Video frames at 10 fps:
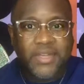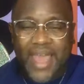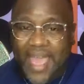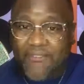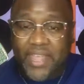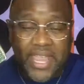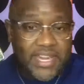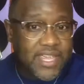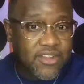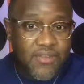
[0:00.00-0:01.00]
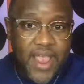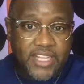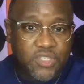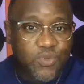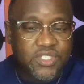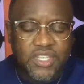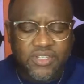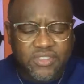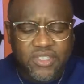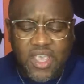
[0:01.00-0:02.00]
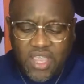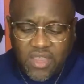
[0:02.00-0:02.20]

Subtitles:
and not having any interaction with teachers?